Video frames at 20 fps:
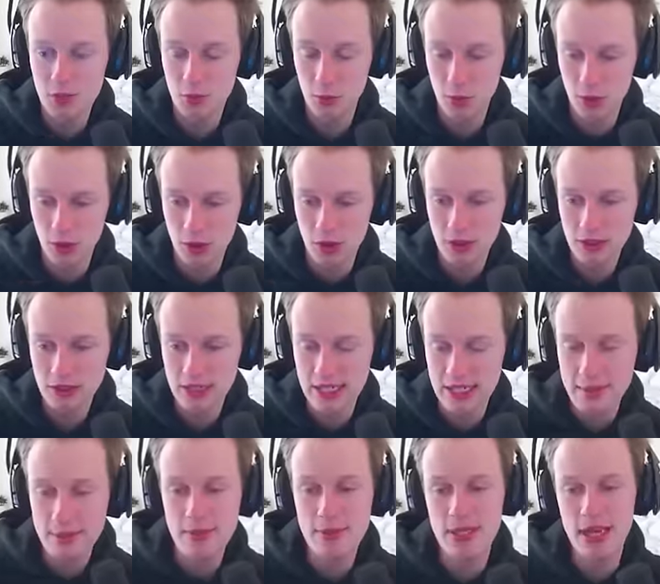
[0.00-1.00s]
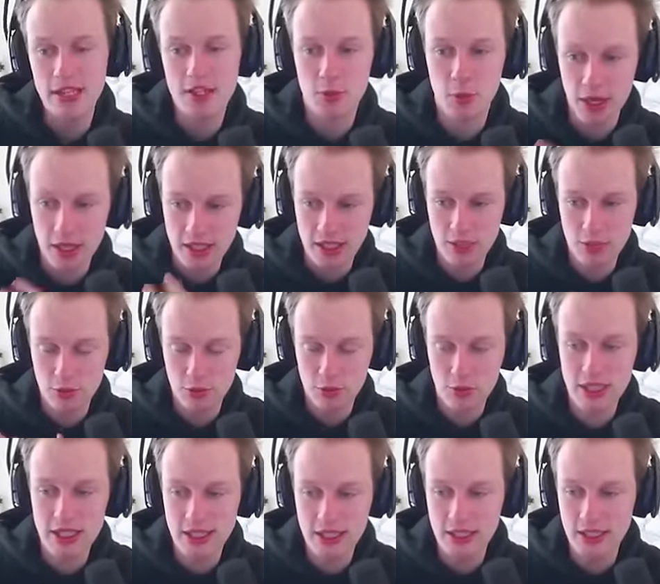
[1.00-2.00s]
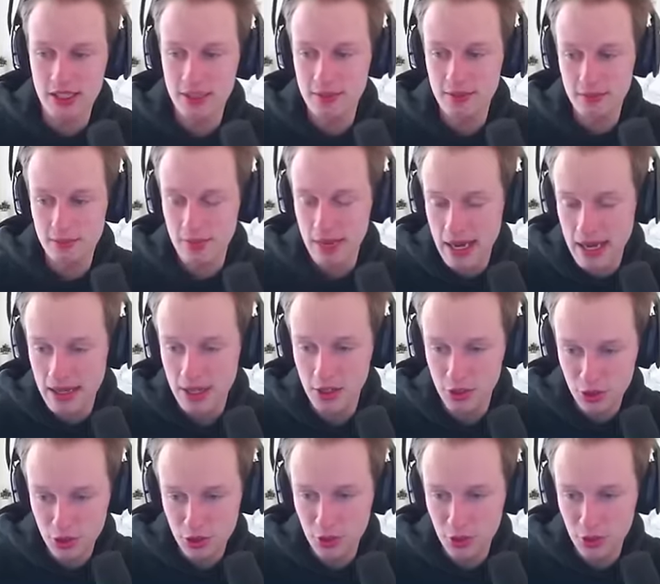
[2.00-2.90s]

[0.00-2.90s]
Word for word: world. And maybe that's why he remade a new